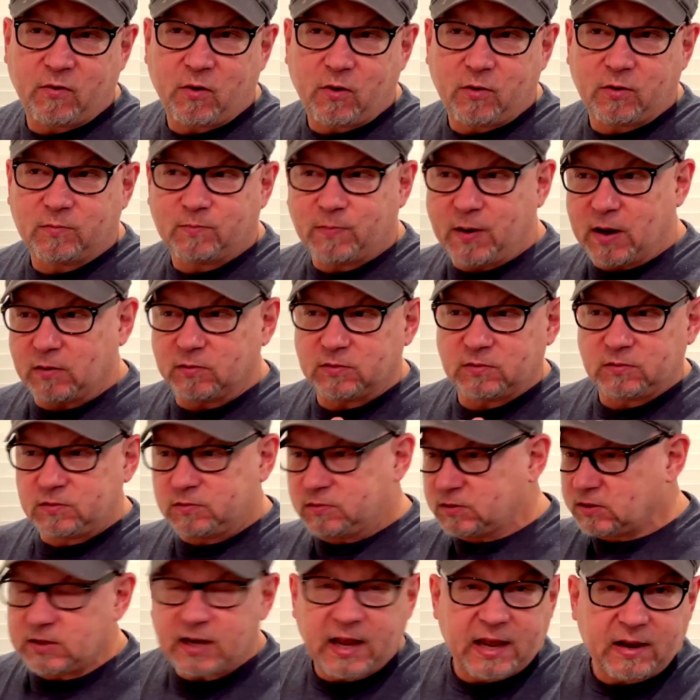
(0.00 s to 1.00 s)
for about
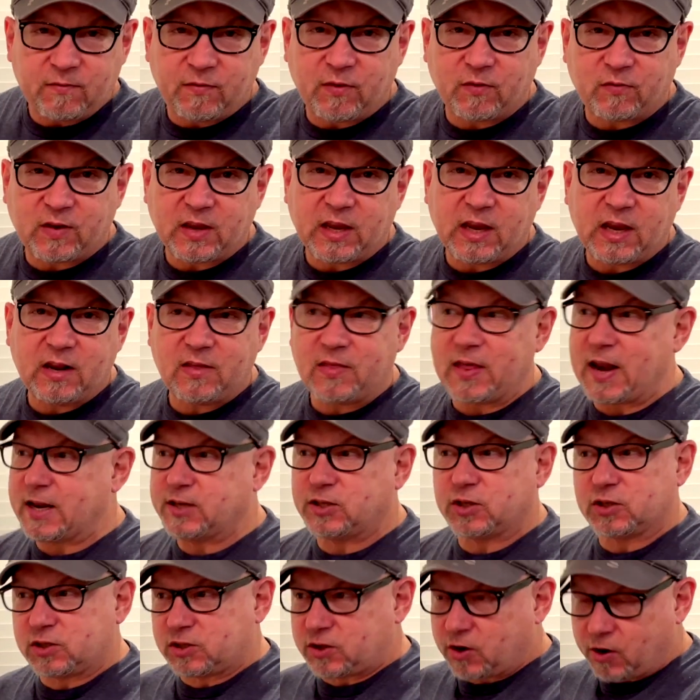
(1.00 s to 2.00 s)
10-15, and then I
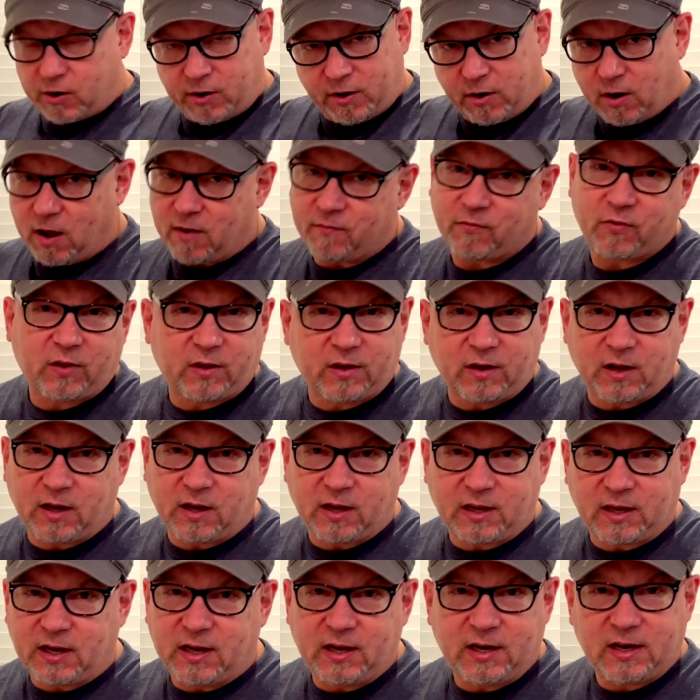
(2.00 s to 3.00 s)
just turned off the
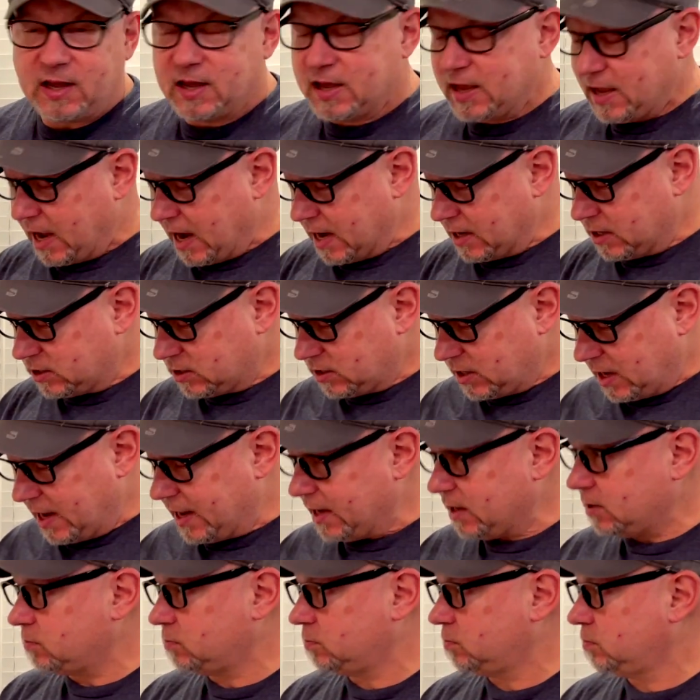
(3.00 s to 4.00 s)
heat and just let
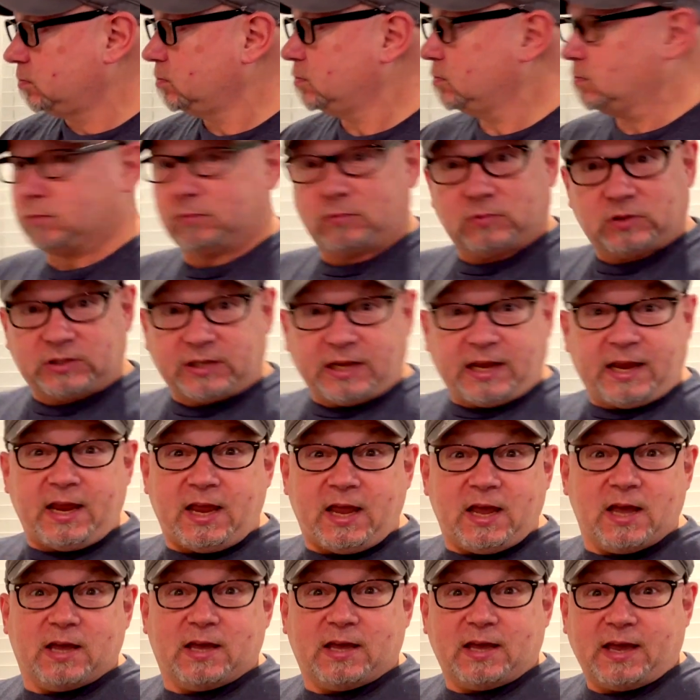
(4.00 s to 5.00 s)
it.
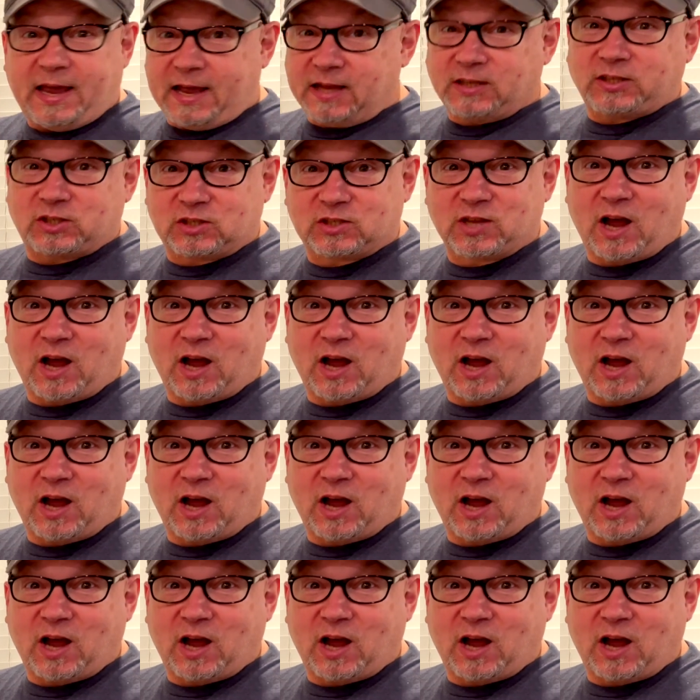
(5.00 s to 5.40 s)
See? It's